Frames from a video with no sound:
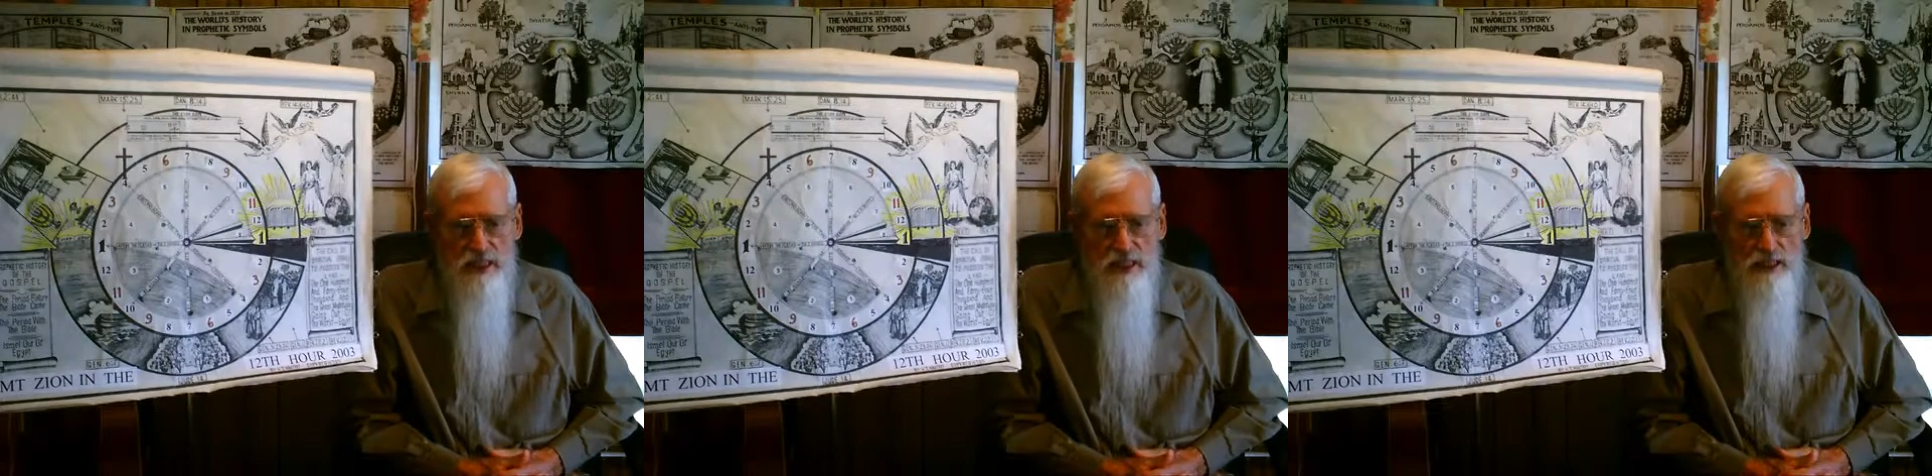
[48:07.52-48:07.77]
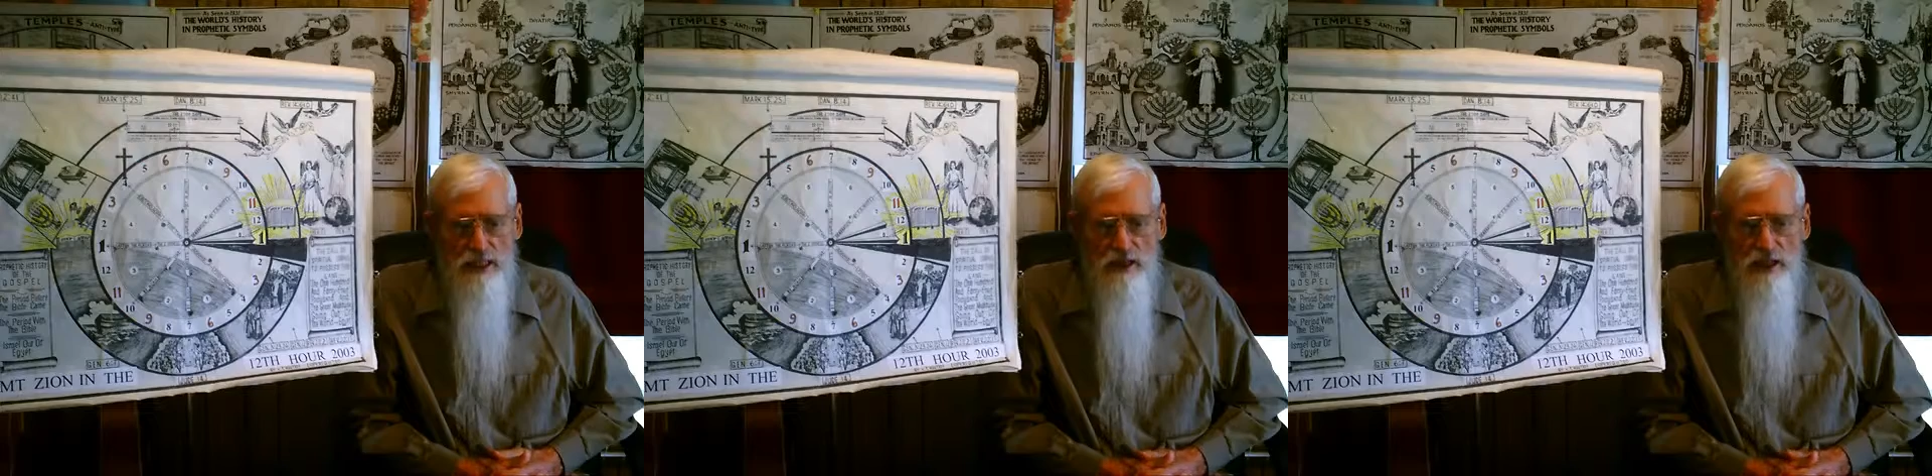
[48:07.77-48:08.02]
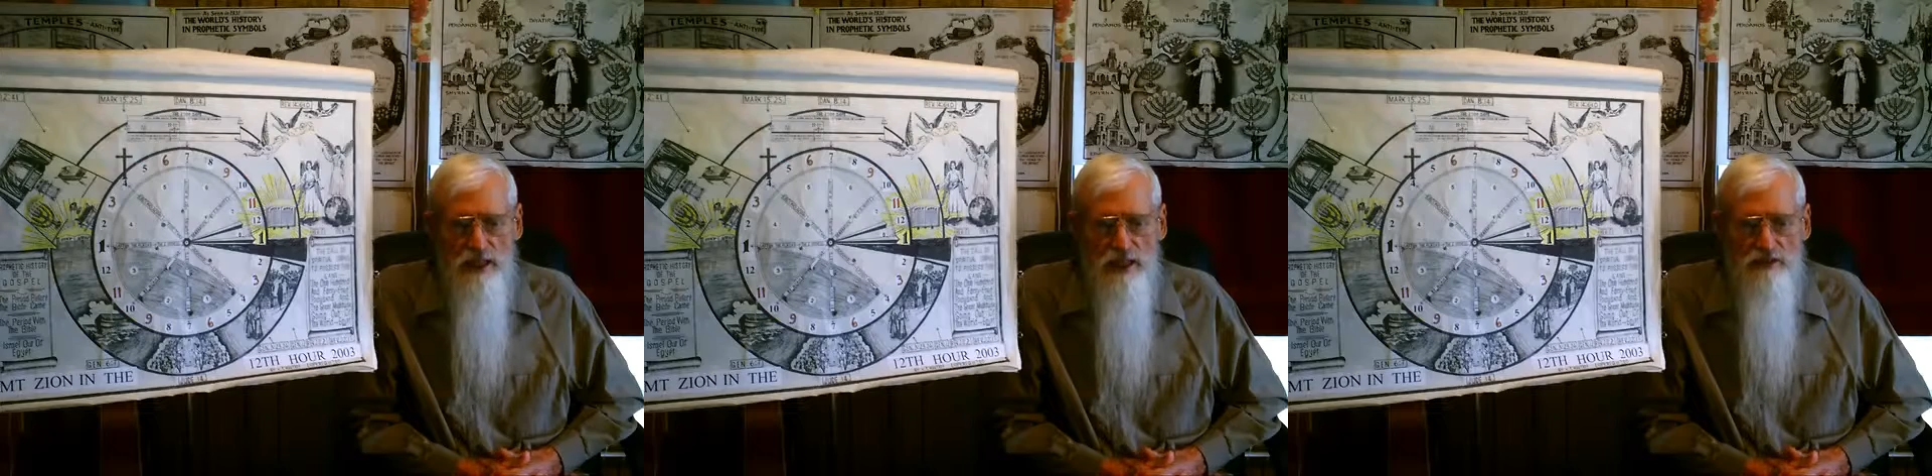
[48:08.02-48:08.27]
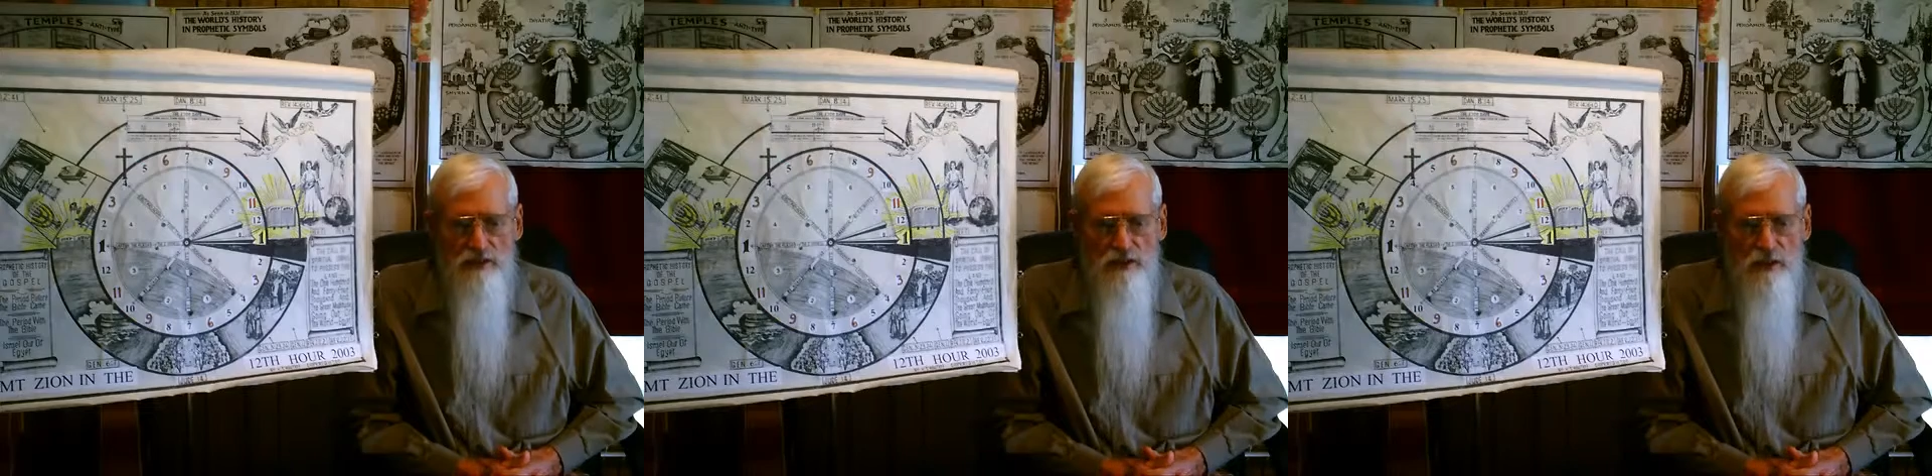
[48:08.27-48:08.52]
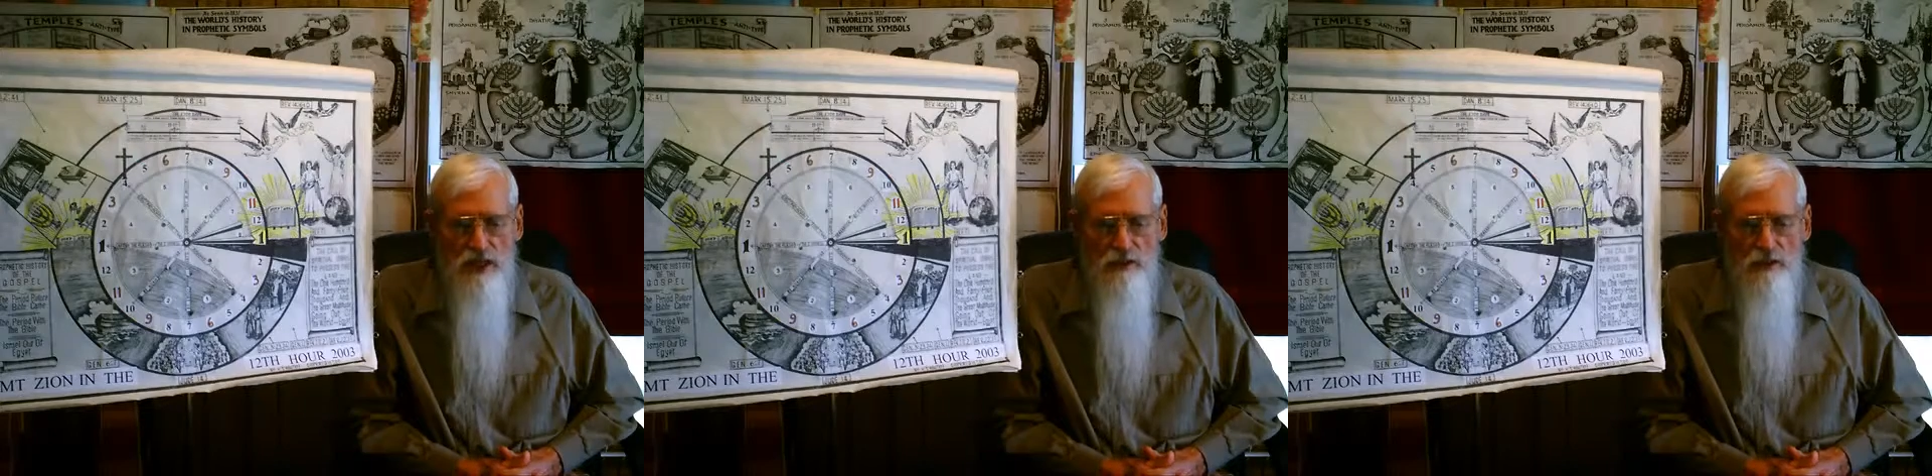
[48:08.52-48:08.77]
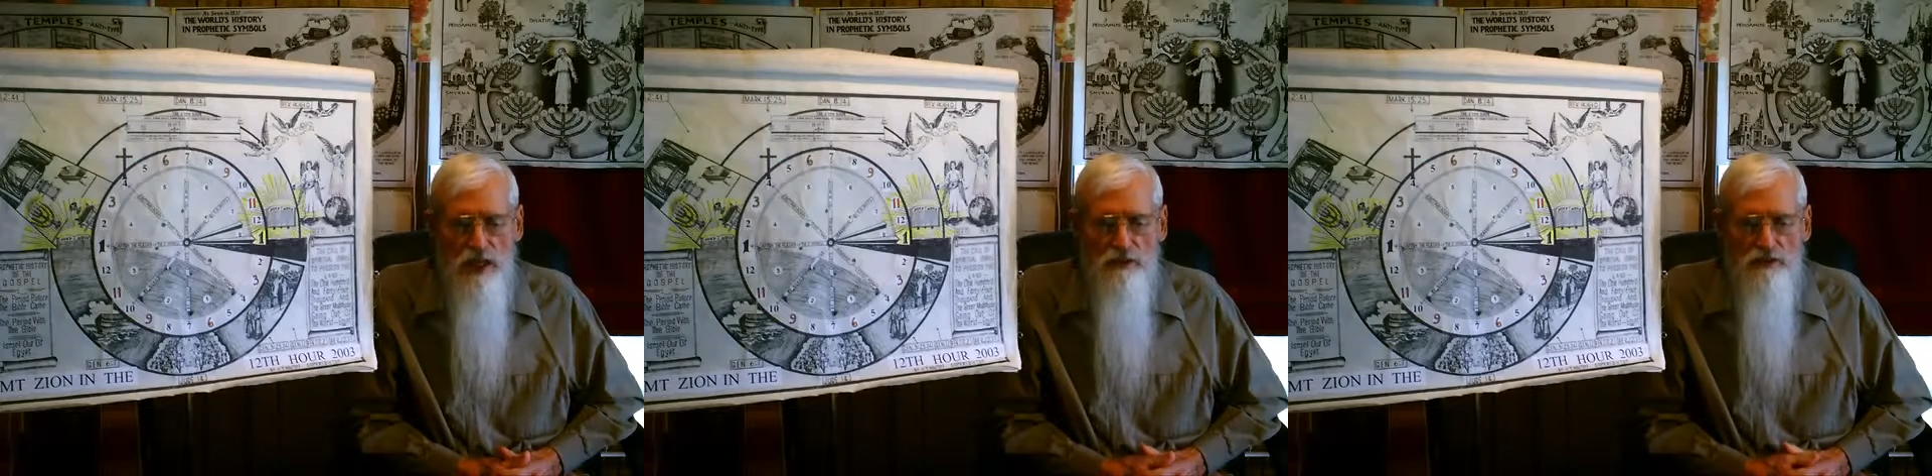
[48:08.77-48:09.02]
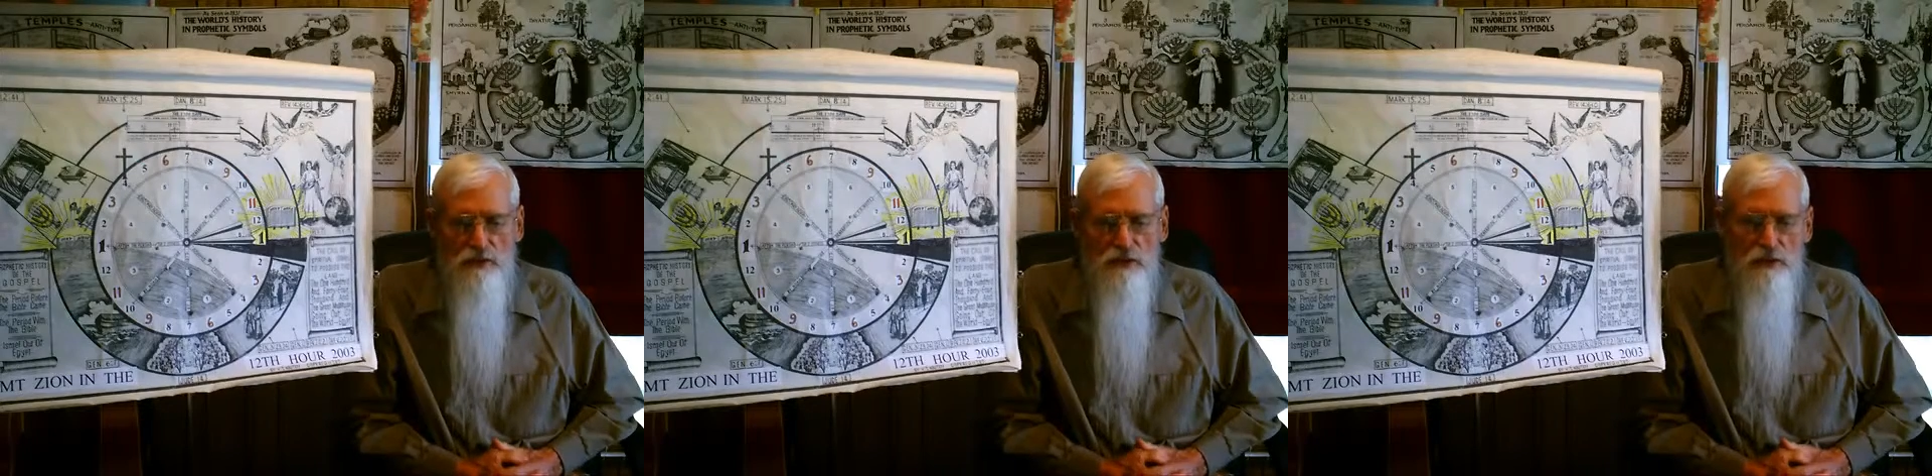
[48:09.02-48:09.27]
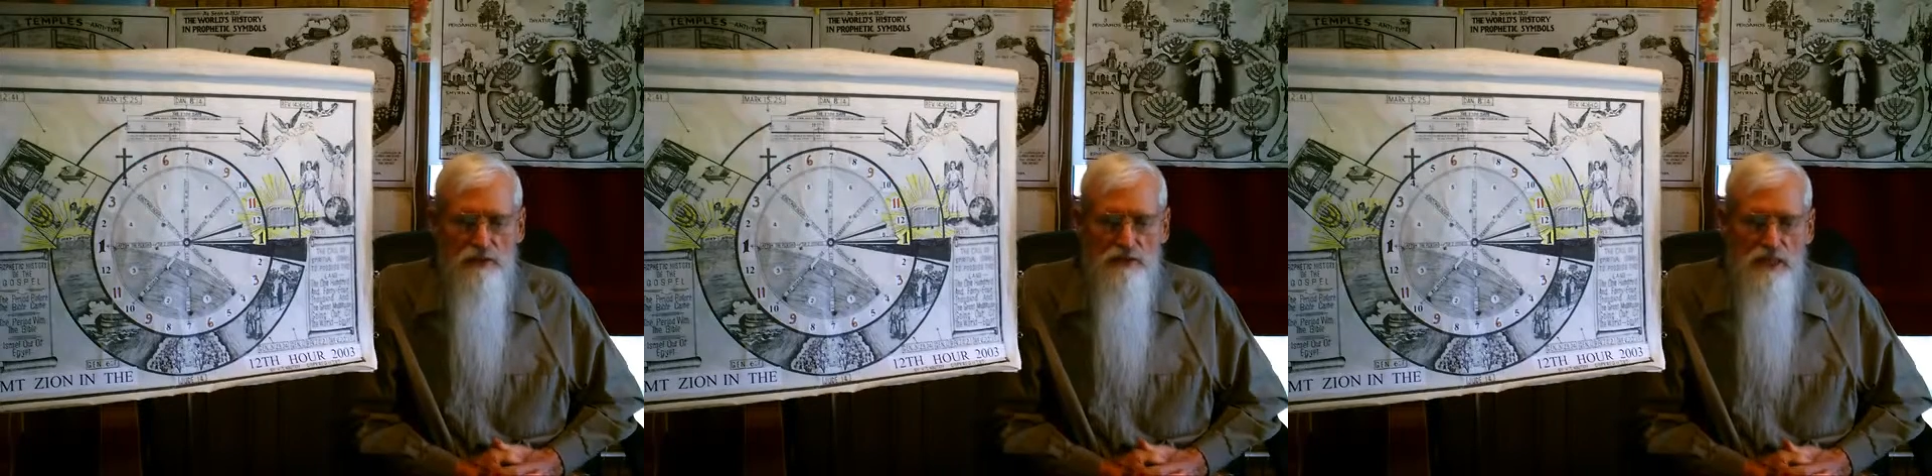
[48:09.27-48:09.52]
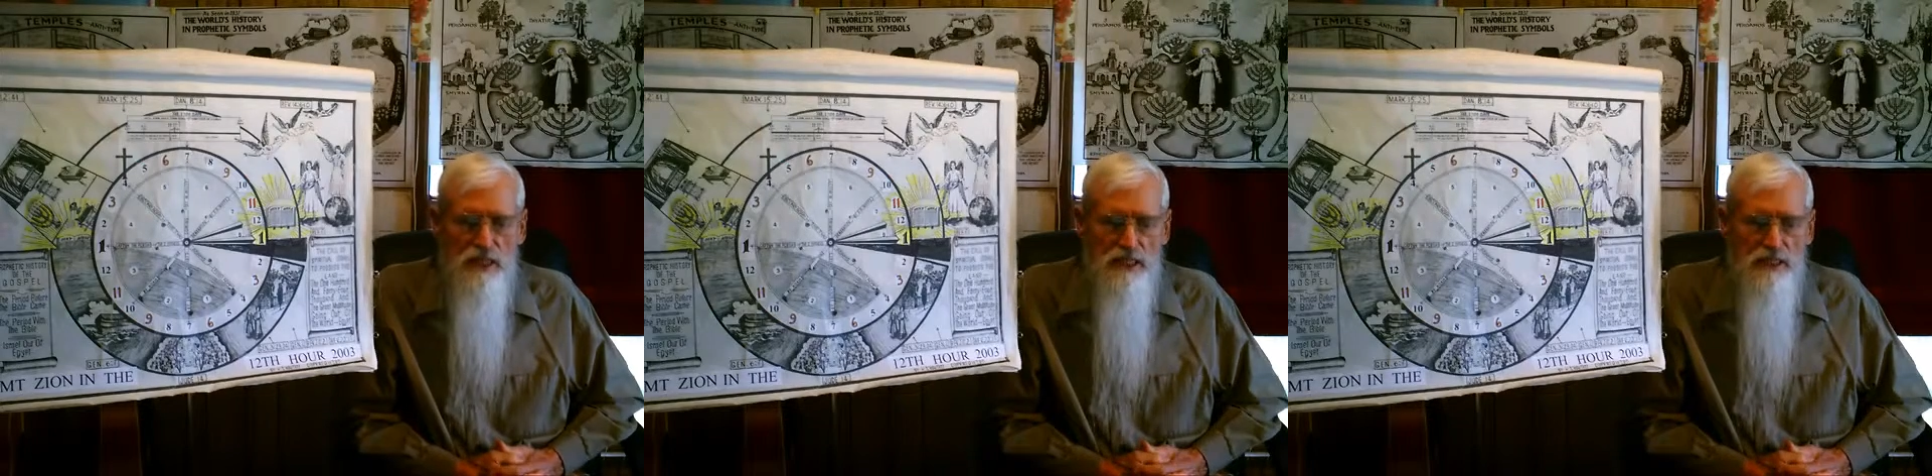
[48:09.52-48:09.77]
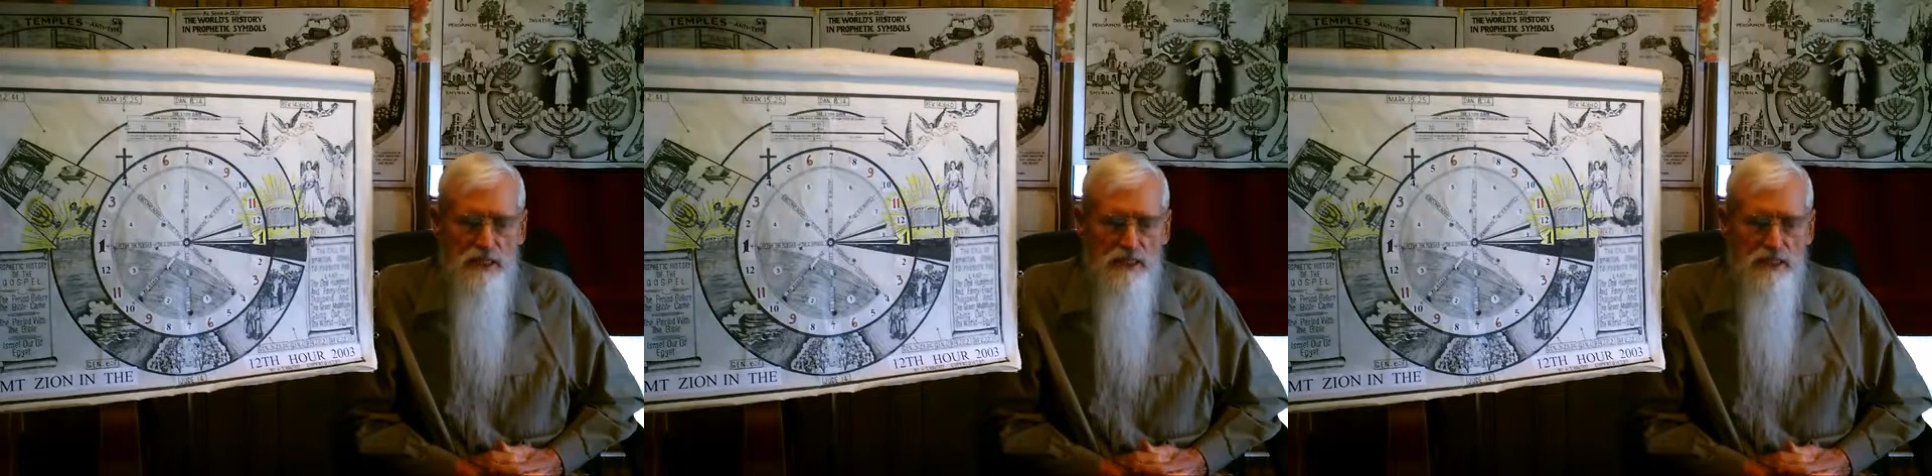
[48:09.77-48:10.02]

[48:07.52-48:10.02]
He's already left the great white throne of the Father.